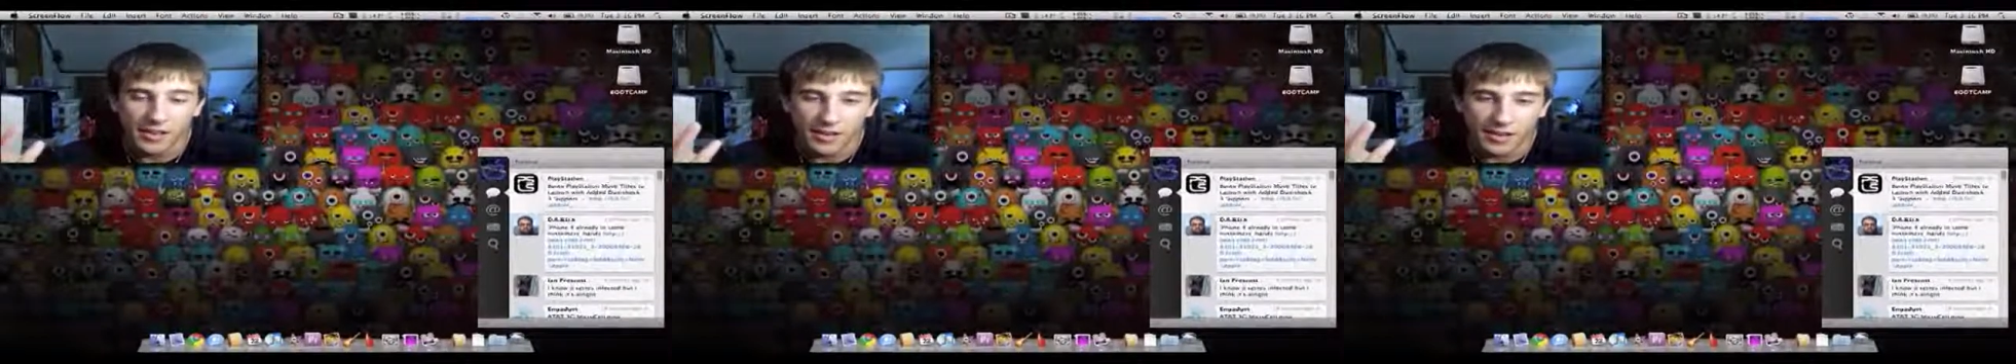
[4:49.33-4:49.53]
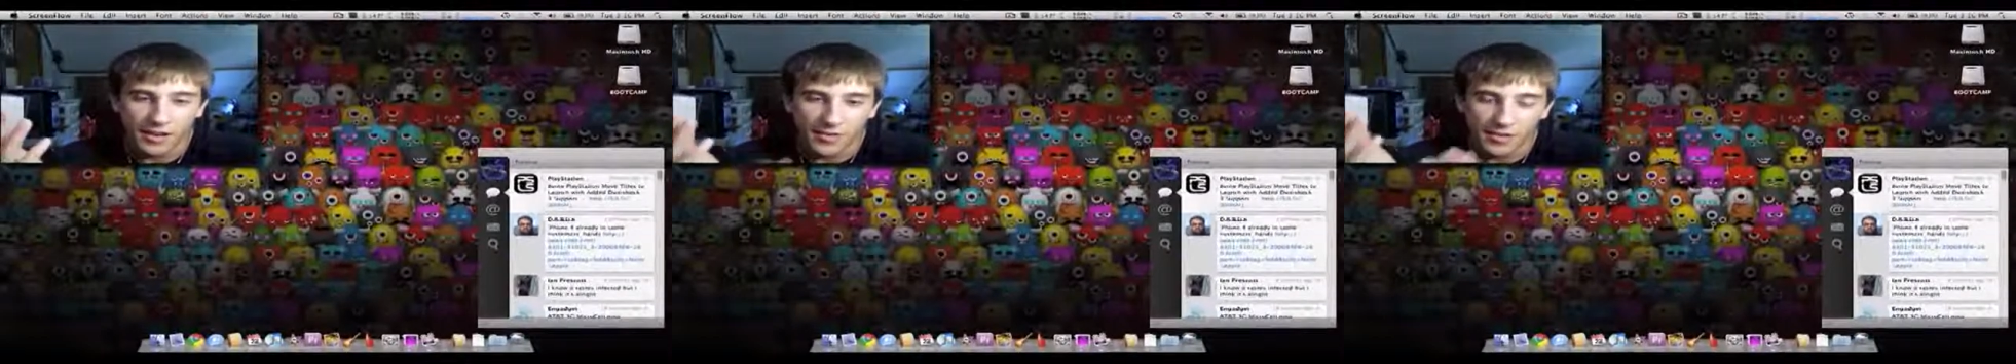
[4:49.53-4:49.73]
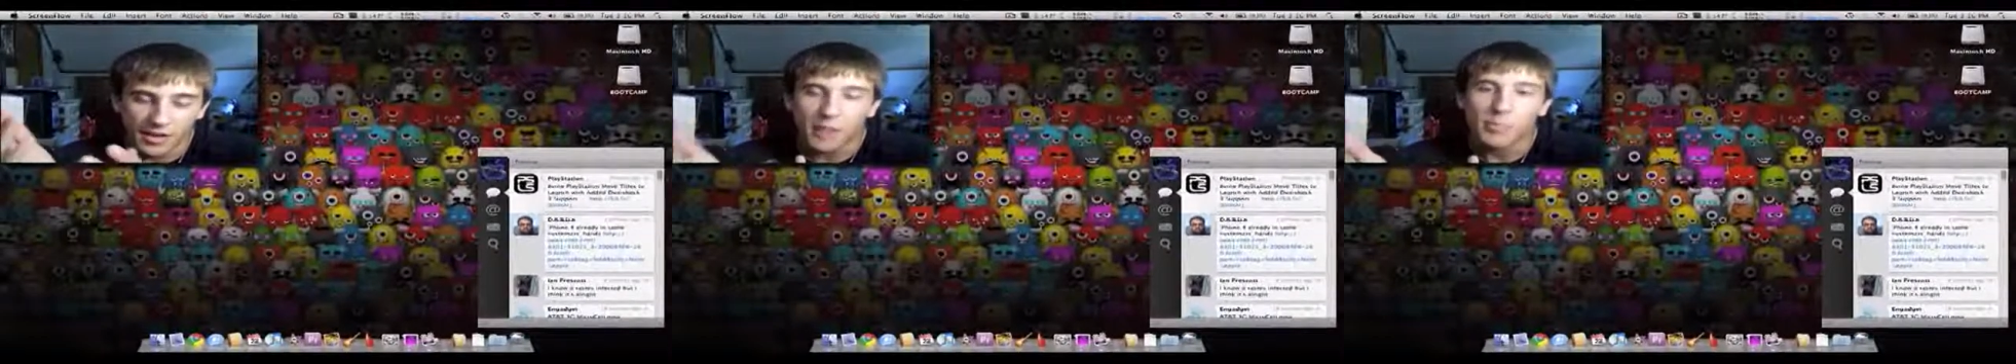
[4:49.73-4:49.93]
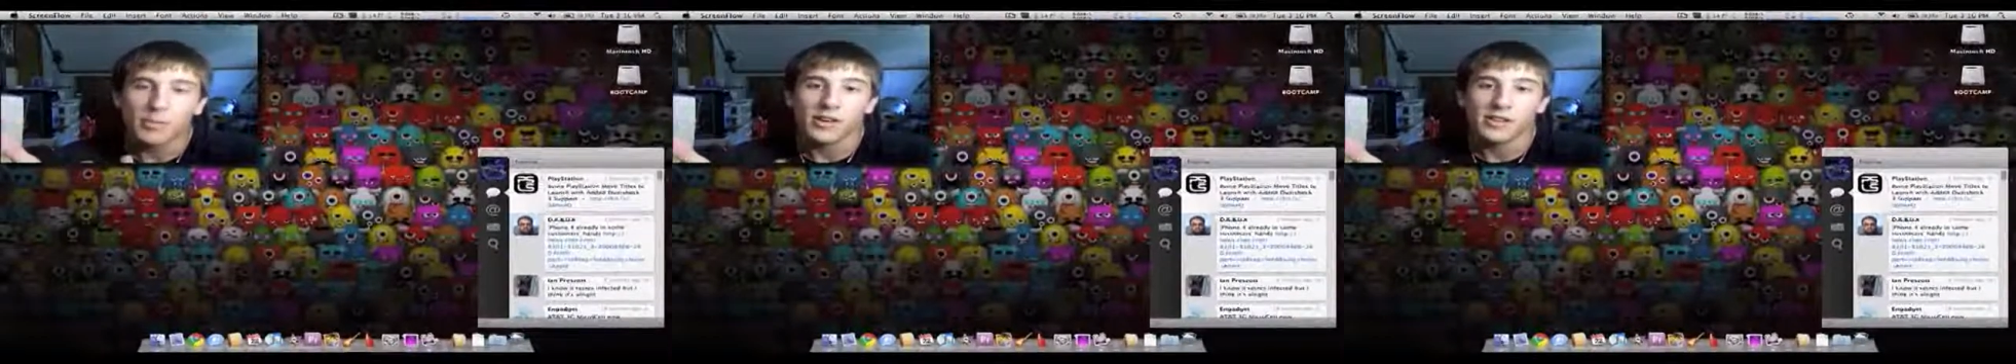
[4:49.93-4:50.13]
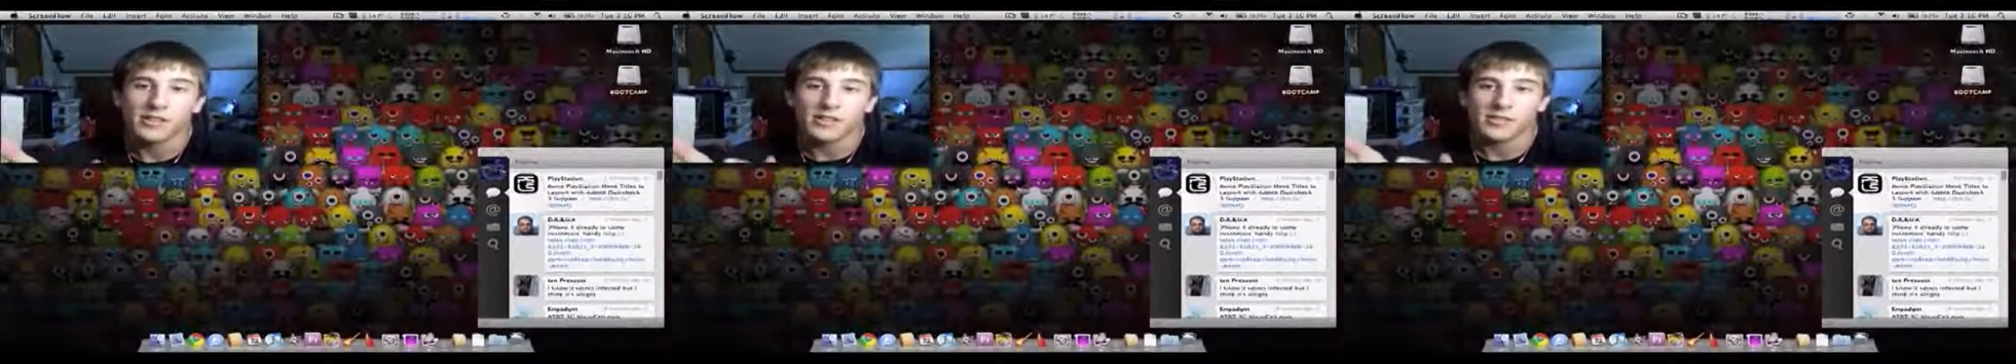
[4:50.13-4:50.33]
of the
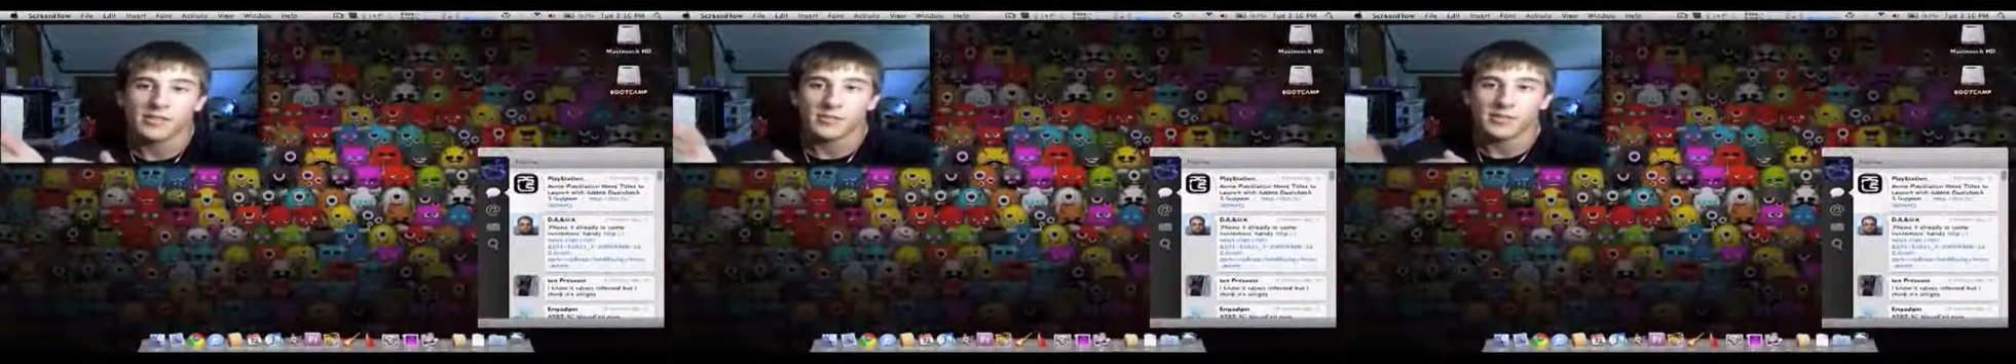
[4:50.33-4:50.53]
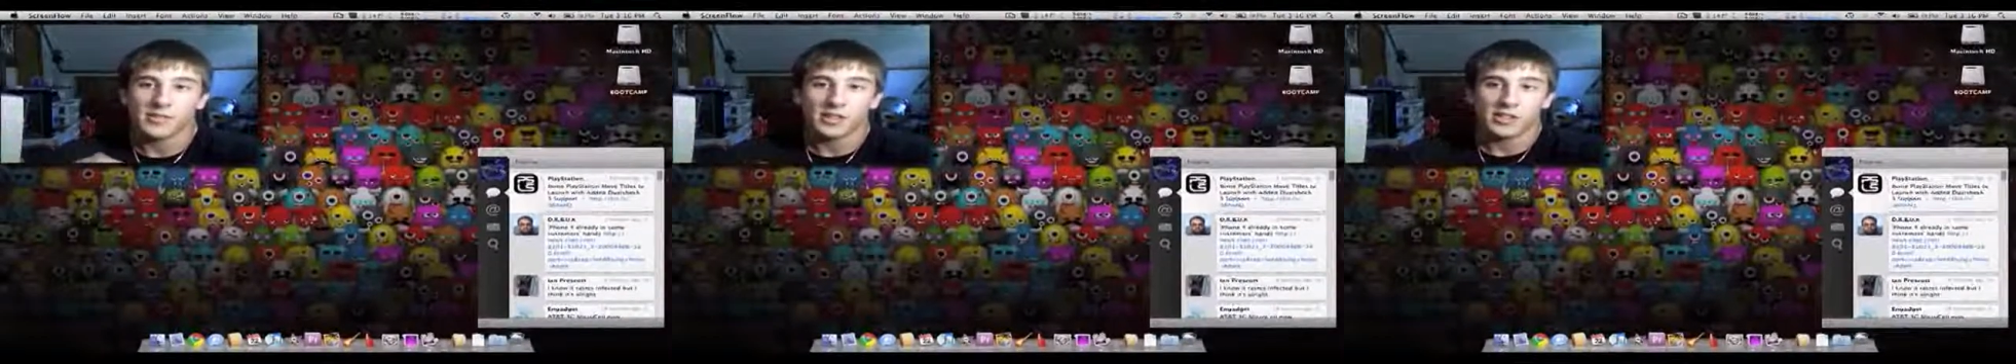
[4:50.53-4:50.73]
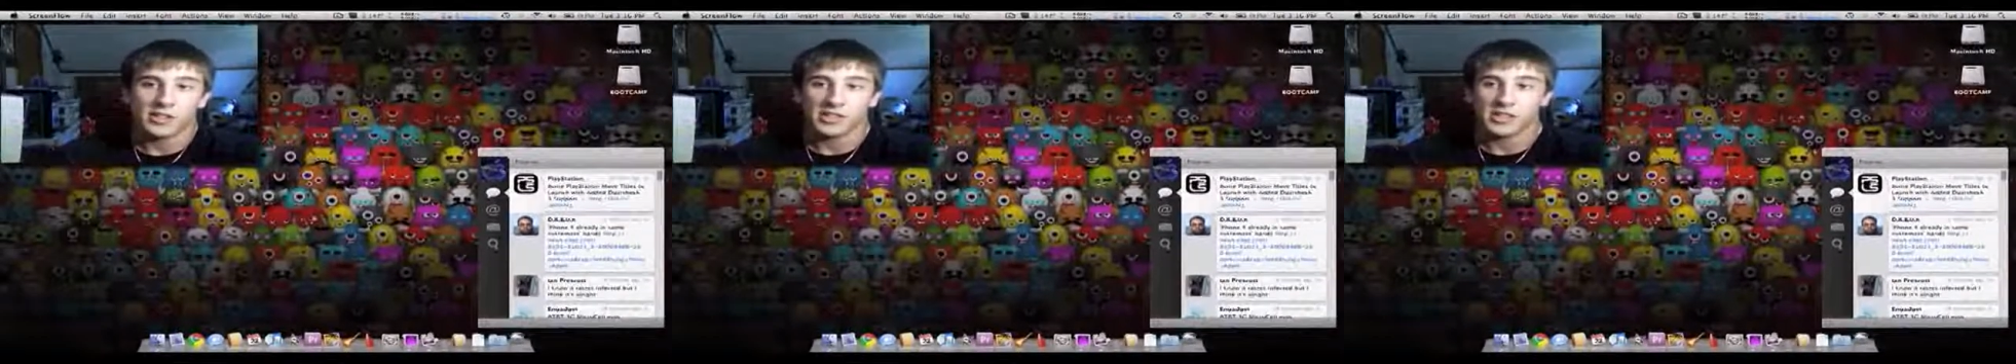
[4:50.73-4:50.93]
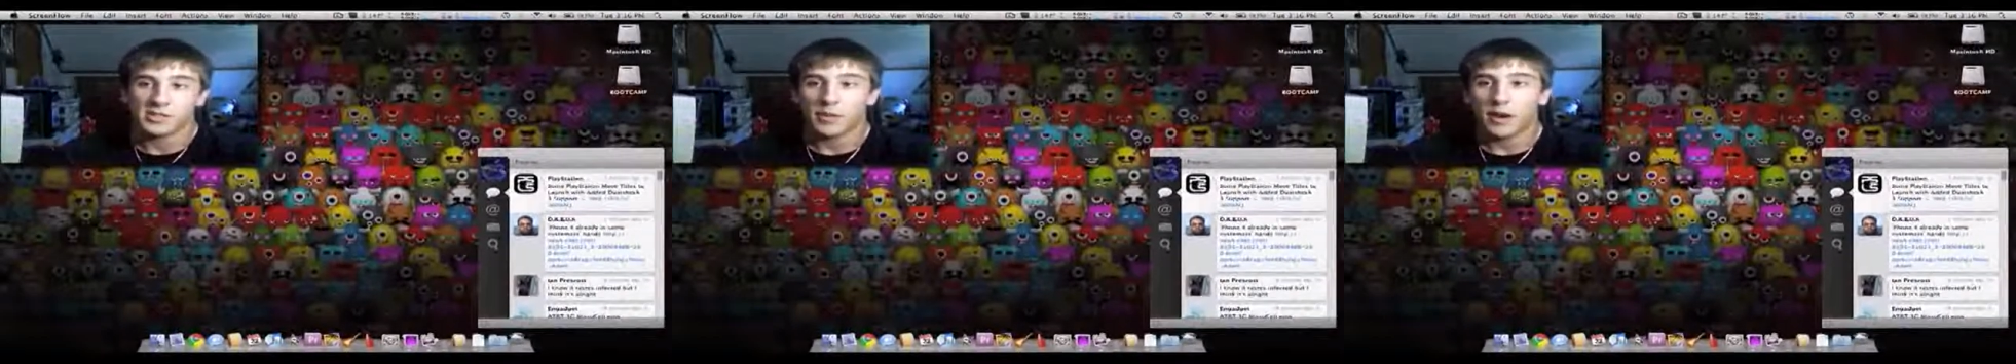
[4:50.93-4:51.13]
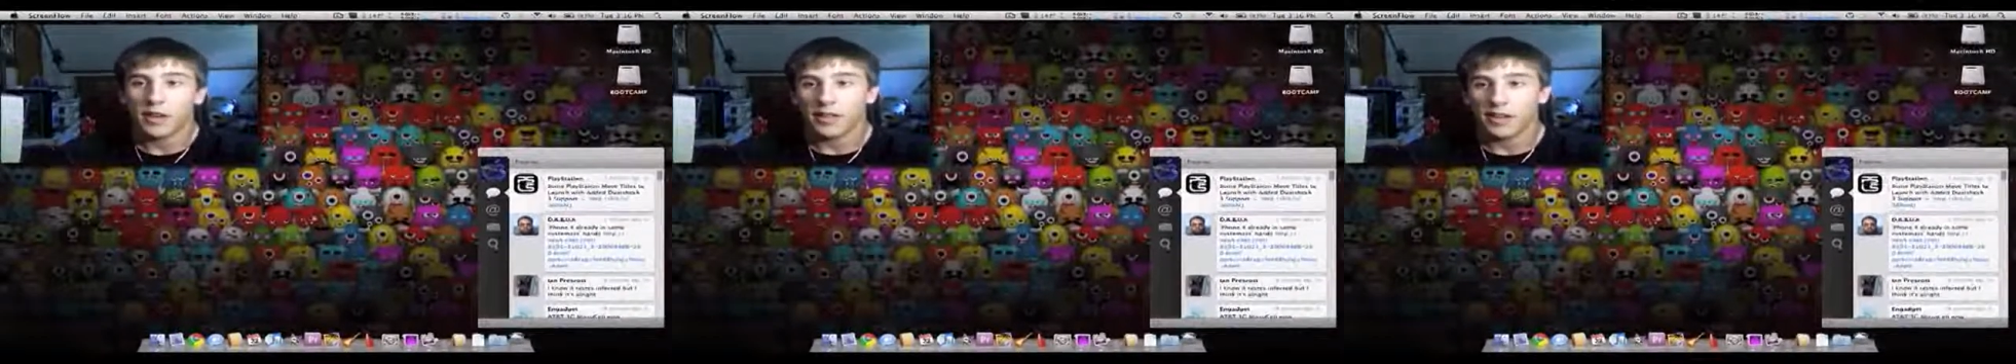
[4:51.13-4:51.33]
operating system, such as
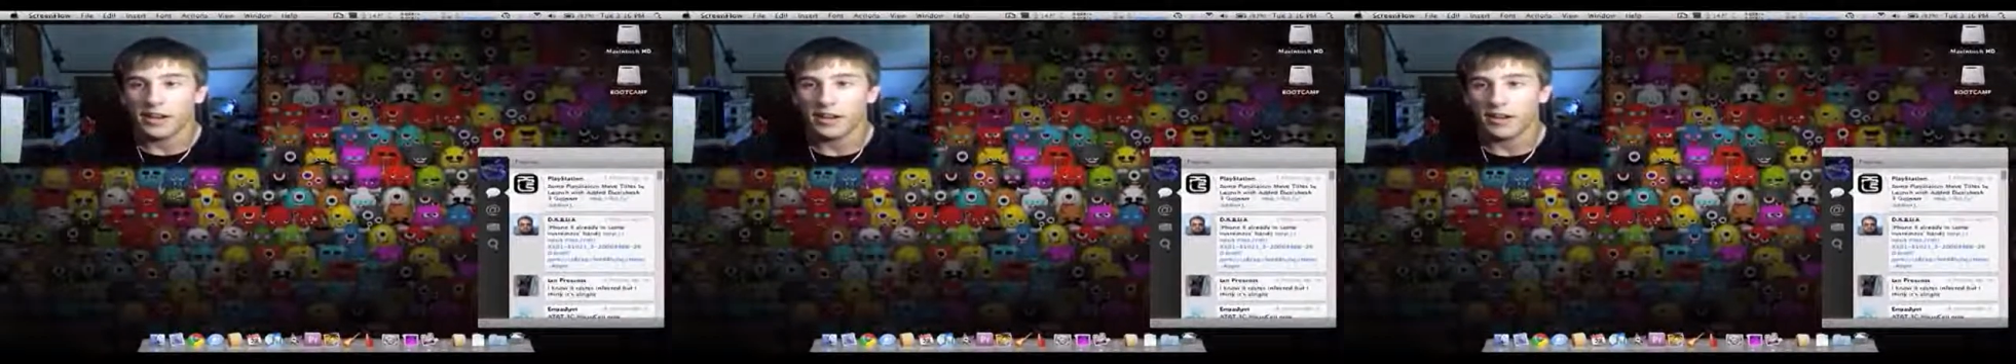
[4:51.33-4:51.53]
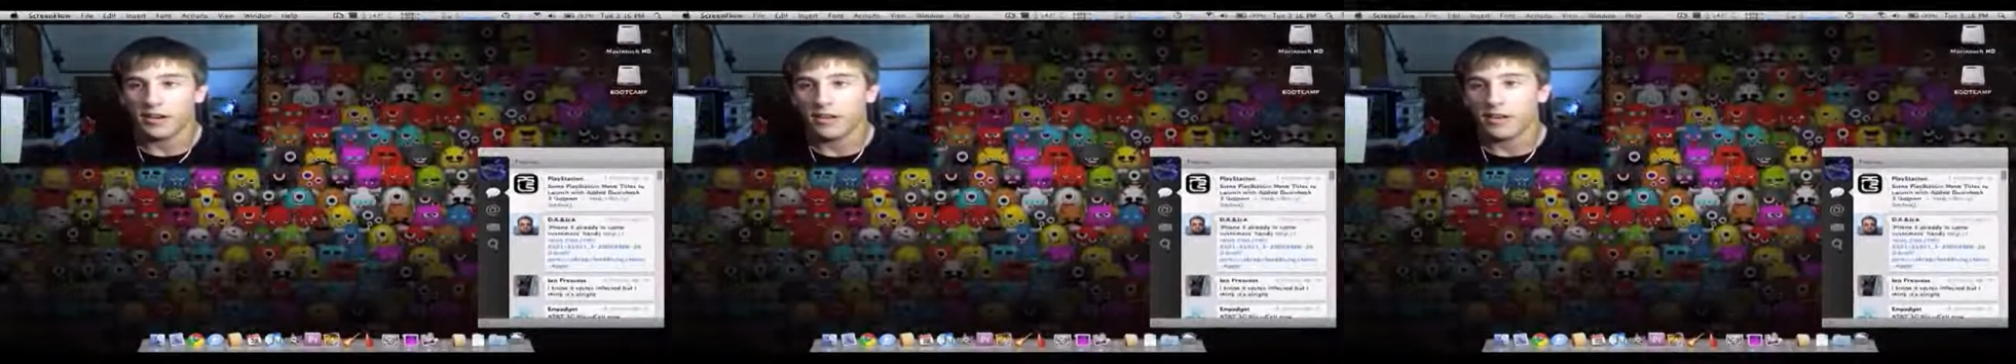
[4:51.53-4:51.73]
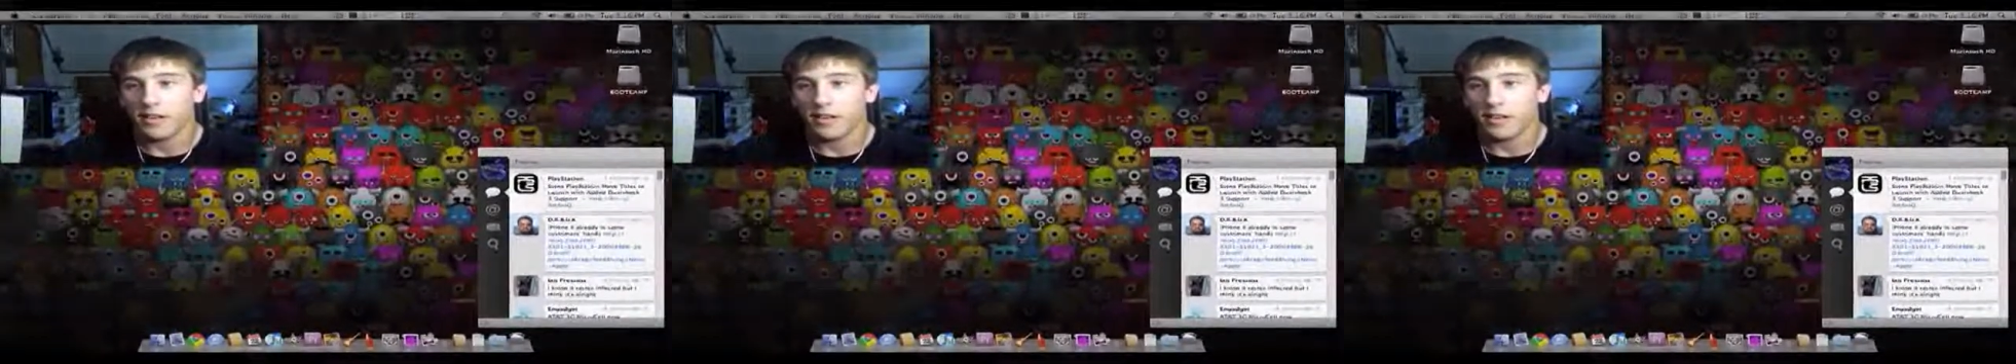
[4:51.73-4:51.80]
Spotlight here.